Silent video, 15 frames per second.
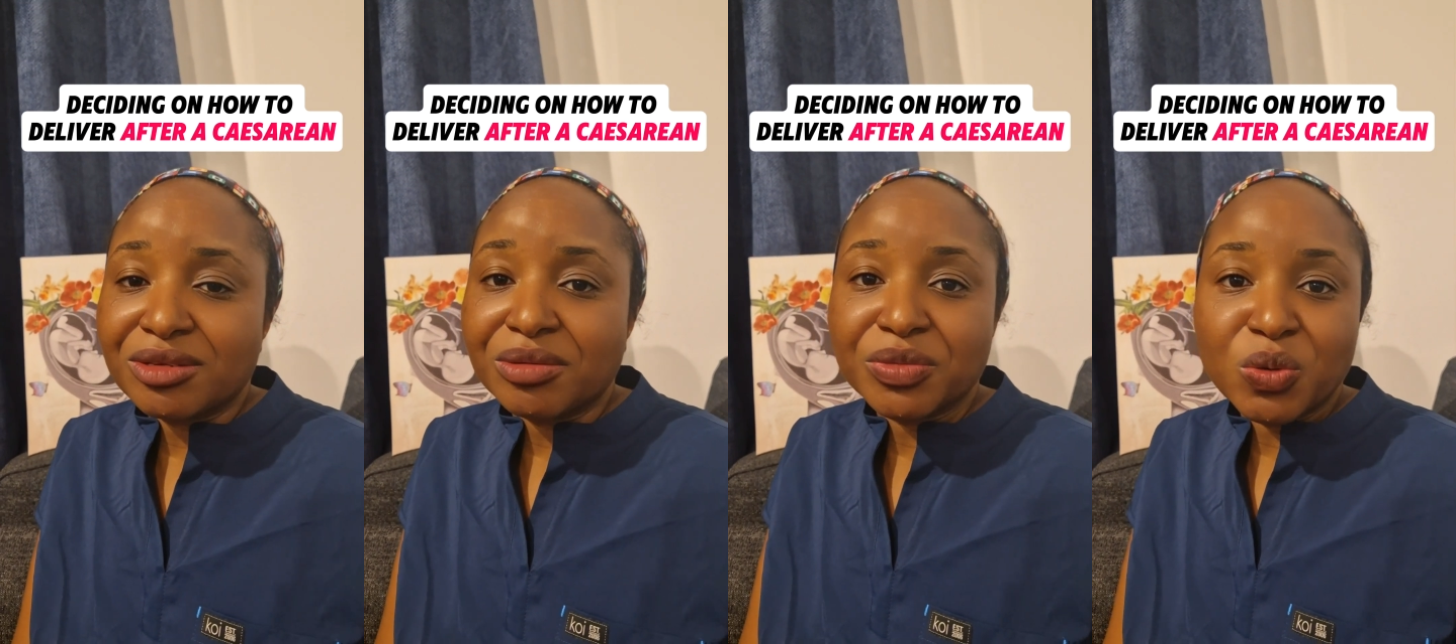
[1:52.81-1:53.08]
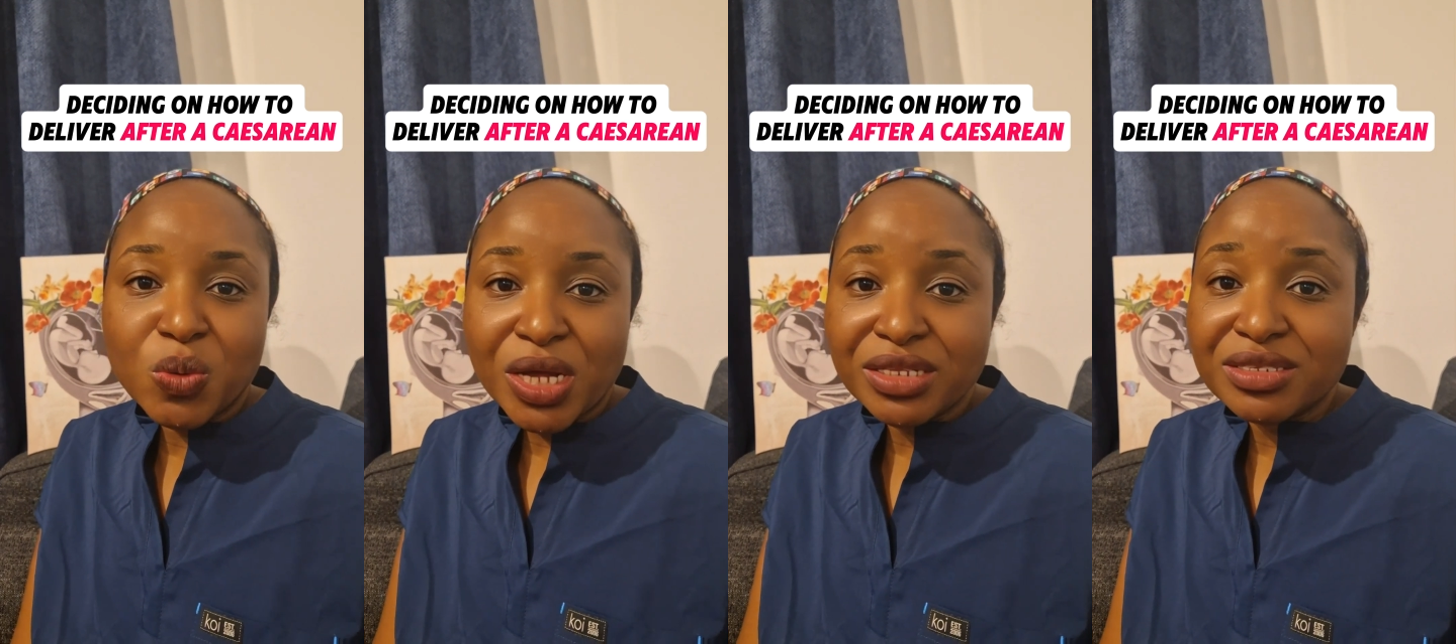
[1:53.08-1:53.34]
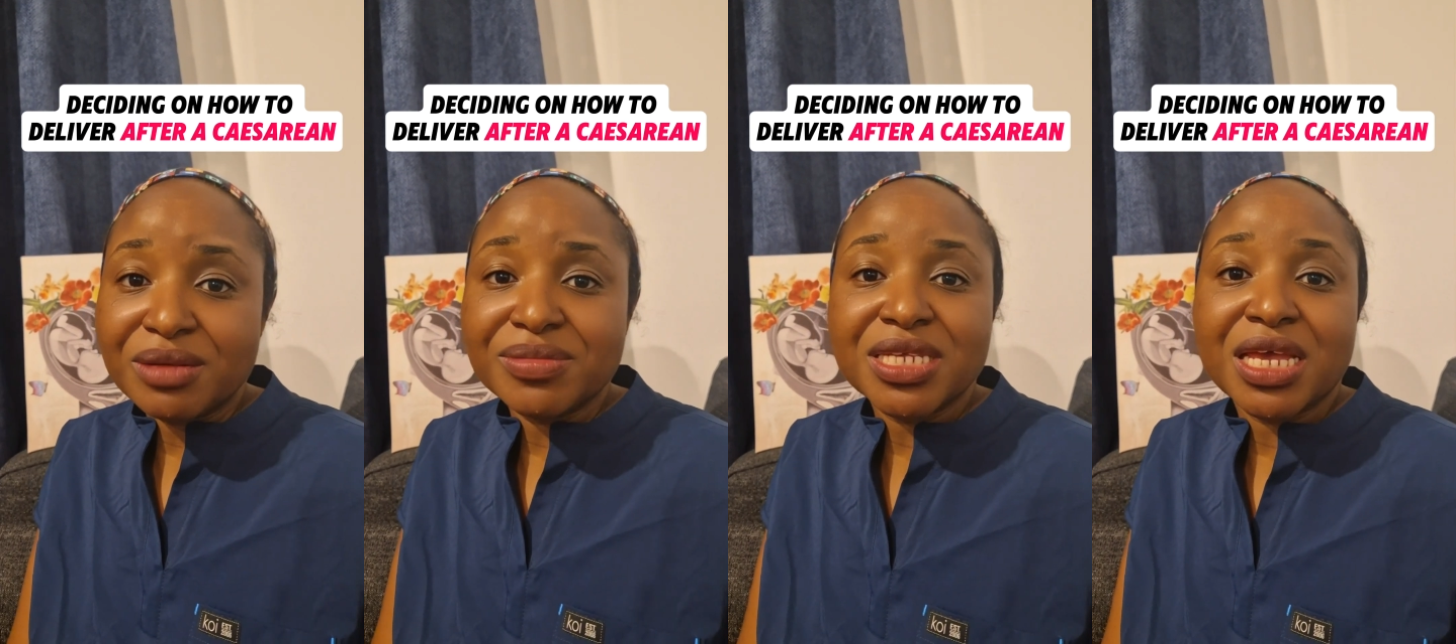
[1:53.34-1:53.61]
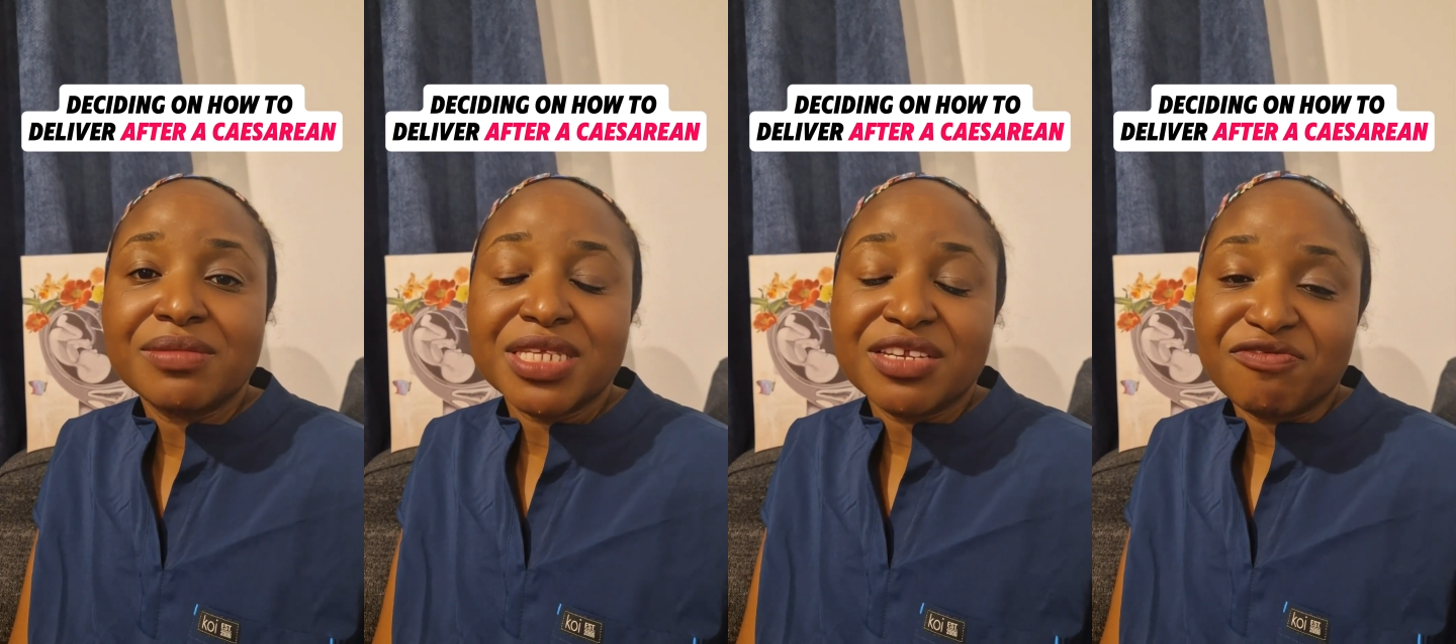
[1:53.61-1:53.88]
number one,
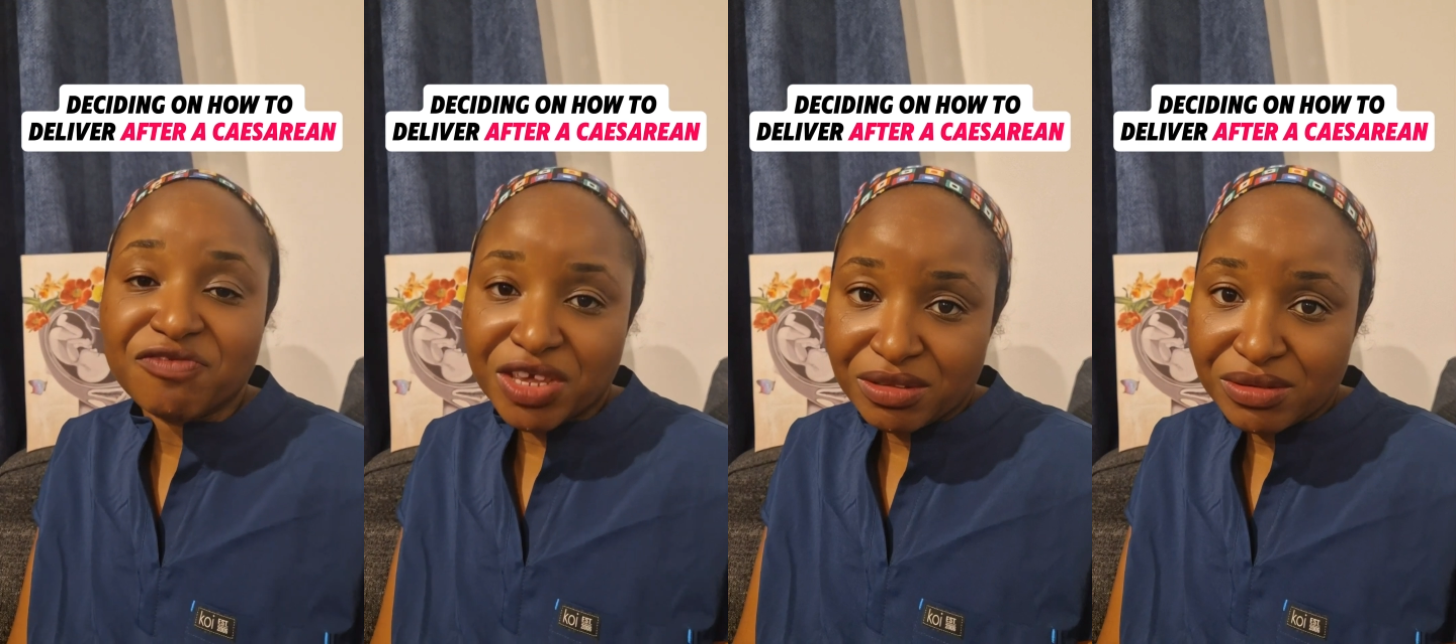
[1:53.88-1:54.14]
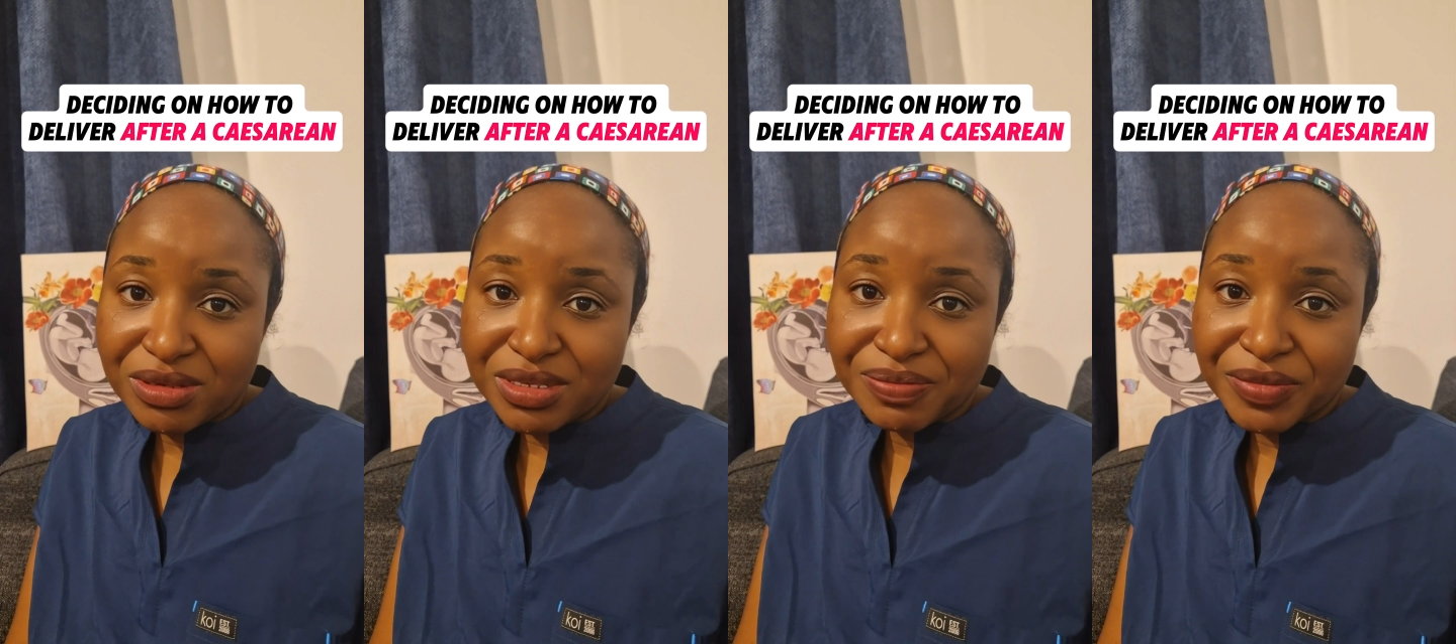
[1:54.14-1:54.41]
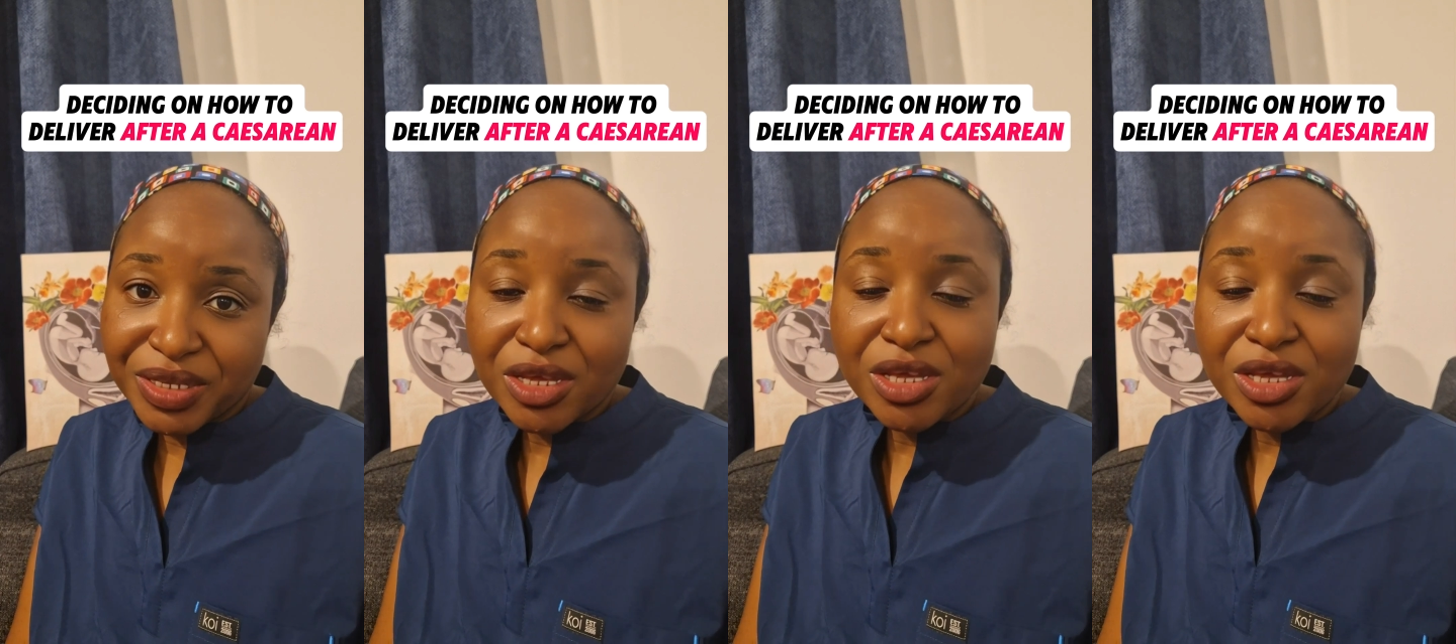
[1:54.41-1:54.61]
sometimes it fails.